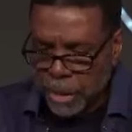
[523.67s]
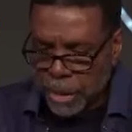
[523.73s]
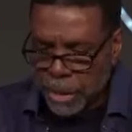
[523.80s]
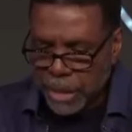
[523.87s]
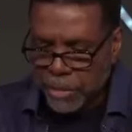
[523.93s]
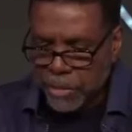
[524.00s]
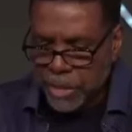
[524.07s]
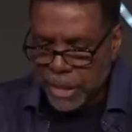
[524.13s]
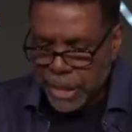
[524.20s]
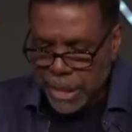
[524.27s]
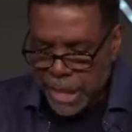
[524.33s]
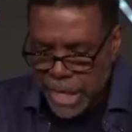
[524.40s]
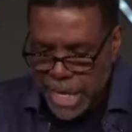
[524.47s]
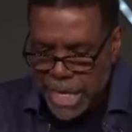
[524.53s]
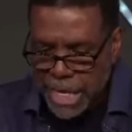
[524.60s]
is the
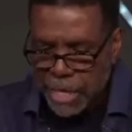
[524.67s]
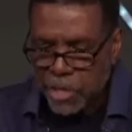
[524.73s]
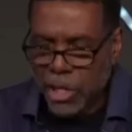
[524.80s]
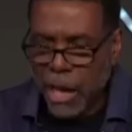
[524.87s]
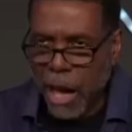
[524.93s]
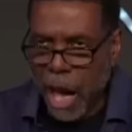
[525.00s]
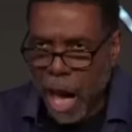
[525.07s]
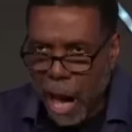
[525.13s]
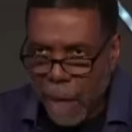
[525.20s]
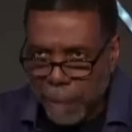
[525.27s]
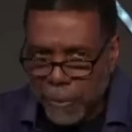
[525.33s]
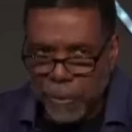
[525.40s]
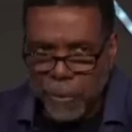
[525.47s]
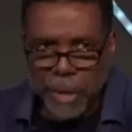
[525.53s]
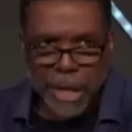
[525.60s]
key to
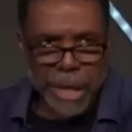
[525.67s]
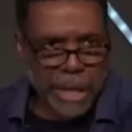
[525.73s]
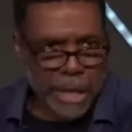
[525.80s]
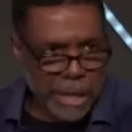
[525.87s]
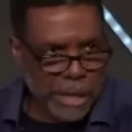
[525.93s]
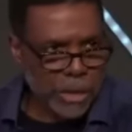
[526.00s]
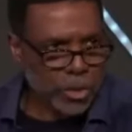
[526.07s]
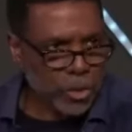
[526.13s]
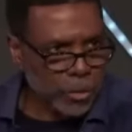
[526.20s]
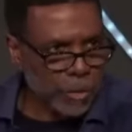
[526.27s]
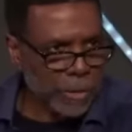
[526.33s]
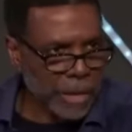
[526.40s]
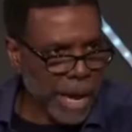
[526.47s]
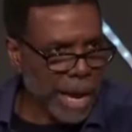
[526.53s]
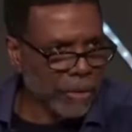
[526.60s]
operating in the
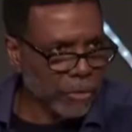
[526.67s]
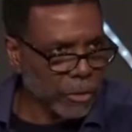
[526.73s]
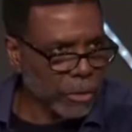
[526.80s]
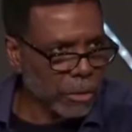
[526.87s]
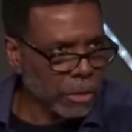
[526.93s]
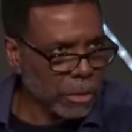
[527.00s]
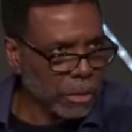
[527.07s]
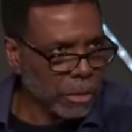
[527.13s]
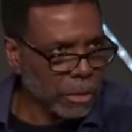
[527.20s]
supernatural. Amen.